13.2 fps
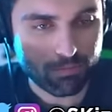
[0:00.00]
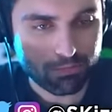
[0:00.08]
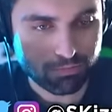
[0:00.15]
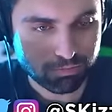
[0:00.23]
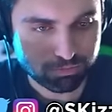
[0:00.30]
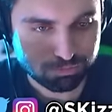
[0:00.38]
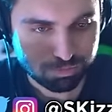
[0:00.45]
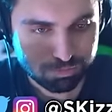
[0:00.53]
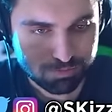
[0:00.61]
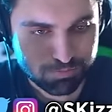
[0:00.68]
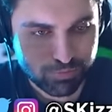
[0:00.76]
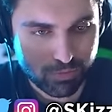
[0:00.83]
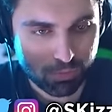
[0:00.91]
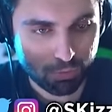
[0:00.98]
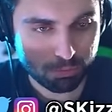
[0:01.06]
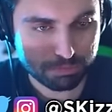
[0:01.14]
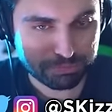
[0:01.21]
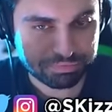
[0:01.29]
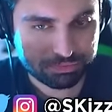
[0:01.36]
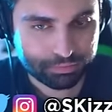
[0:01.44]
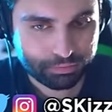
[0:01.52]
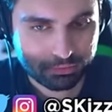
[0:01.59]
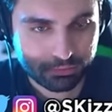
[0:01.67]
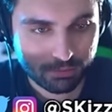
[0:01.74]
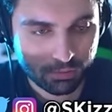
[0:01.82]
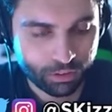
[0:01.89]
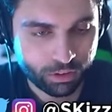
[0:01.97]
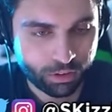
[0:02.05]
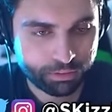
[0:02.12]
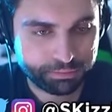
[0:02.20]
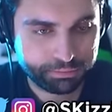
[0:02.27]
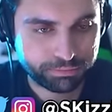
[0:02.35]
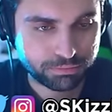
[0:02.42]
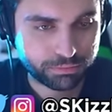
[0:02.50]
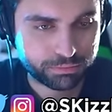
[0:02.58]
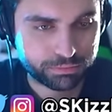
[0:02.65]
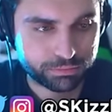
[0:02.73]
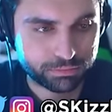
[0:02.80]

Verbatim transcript: for tactical advantages against a wide range of